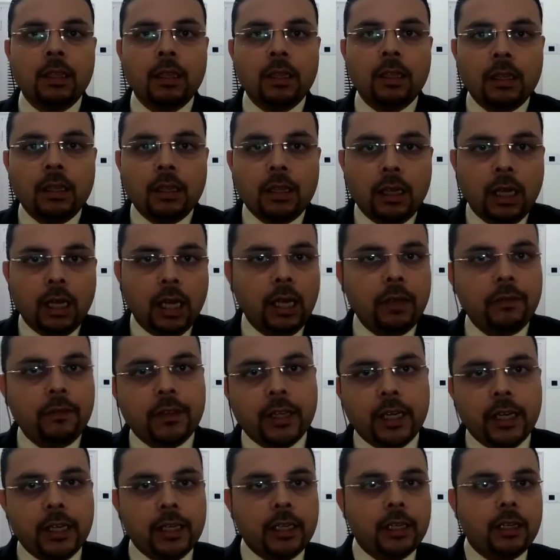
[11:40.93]
I have
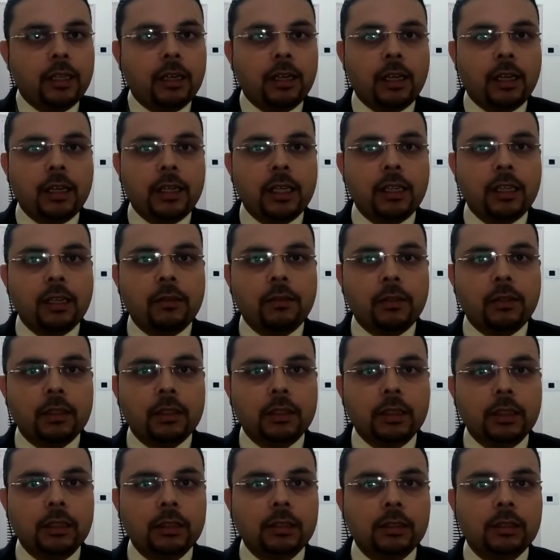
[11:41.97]
created an article for
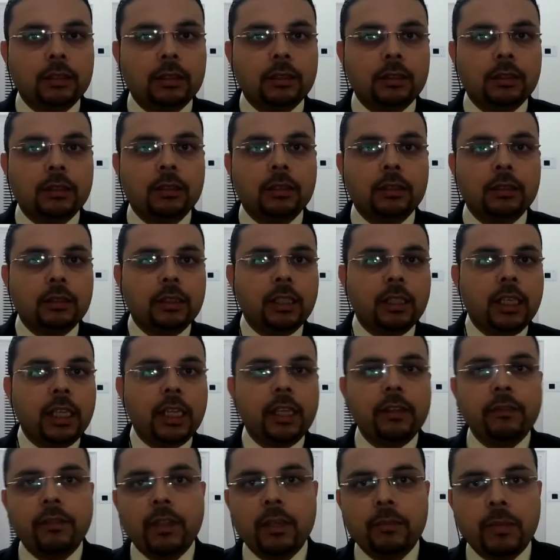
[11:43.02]
this. The link
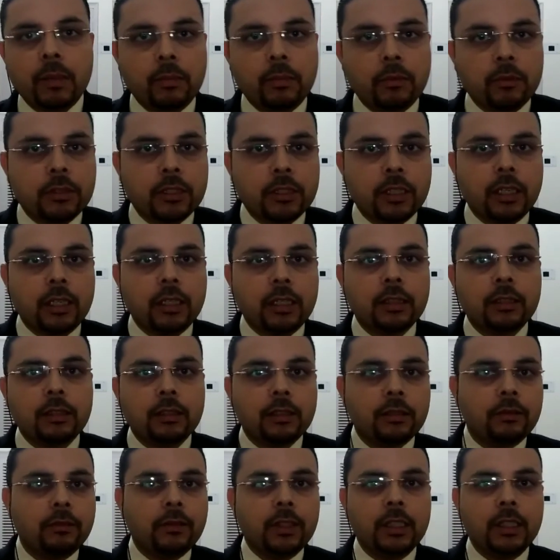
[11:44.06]
will be posted
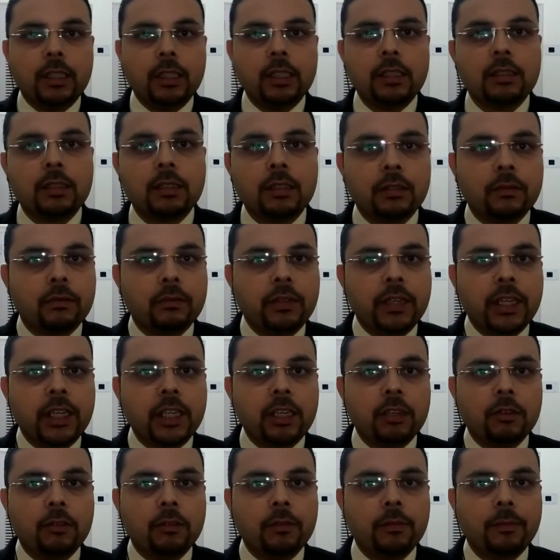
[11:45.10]
with this
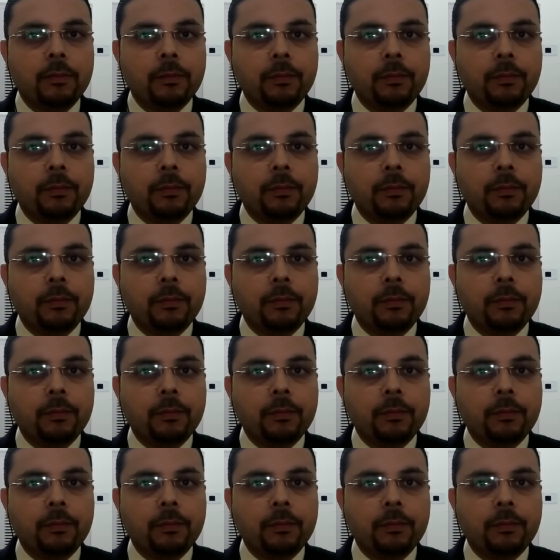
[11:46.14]
video.